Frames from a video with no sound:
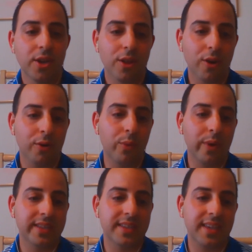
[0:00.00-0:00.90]
Lauren
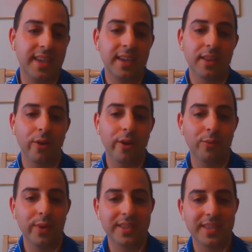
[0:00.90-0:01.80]
Witzke,
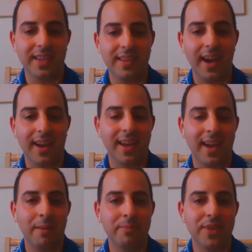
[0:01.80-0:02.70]

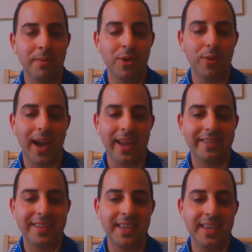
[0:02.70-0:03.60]
laurenwitzke.com, W I
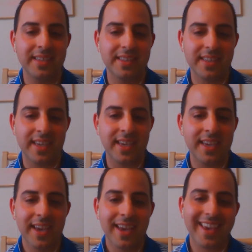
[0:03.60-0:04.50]
T
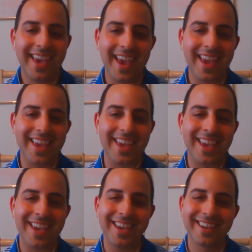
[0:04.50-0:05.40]
Z K
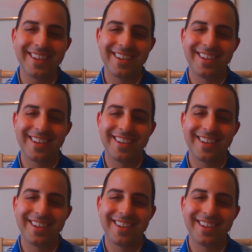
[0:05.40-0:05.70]
E